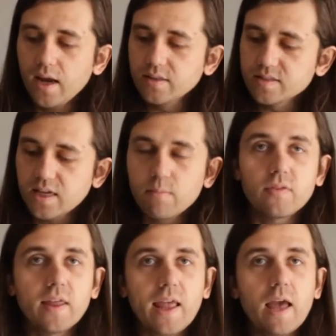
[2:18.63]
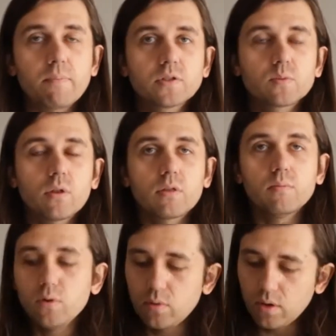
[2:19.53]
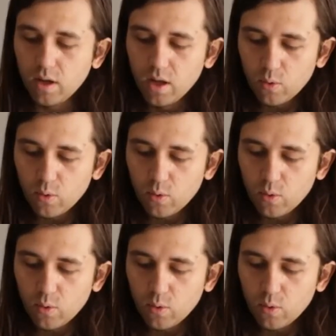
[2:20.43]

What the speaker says: And the same thing happens with the moon.